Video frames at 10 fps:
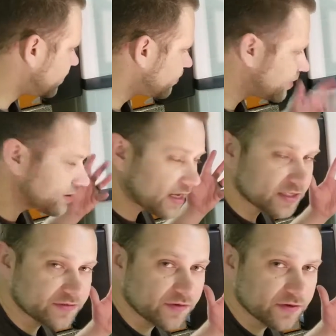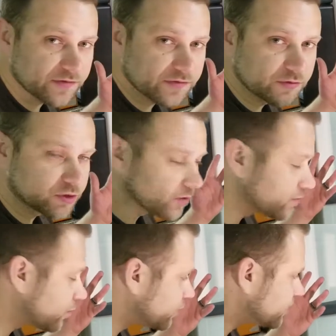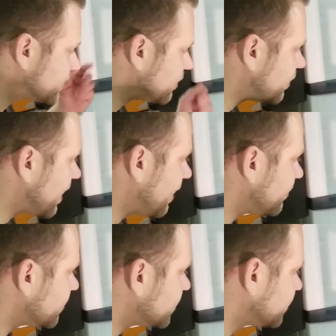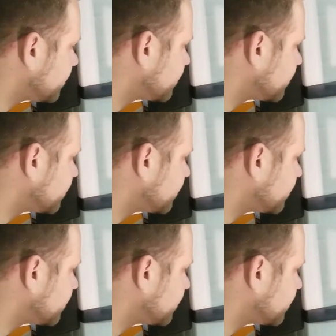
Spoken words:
But that's for the future. We'll see what happens.